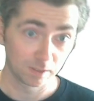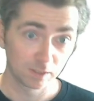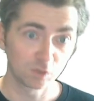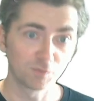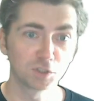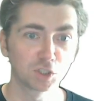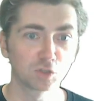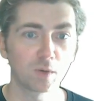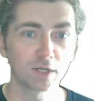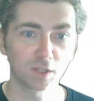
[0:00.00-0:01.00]
So if you just
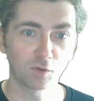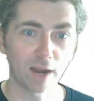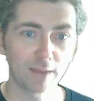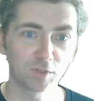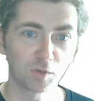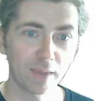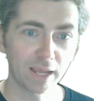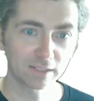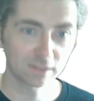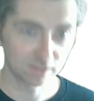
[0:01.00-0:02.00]
wanted to grab
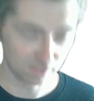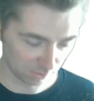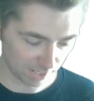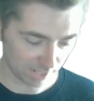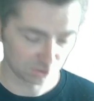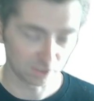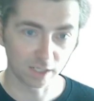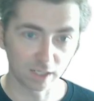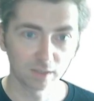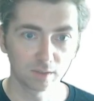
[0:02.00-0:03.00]
domains, you could
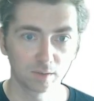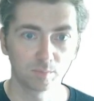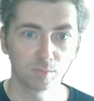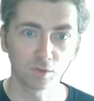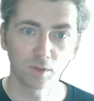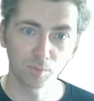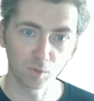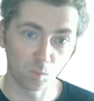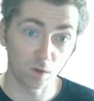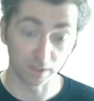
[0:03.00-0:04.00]
actually put
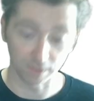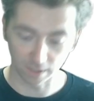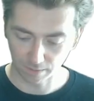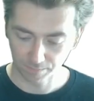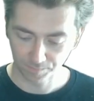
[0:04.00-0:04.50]
a 1 in there.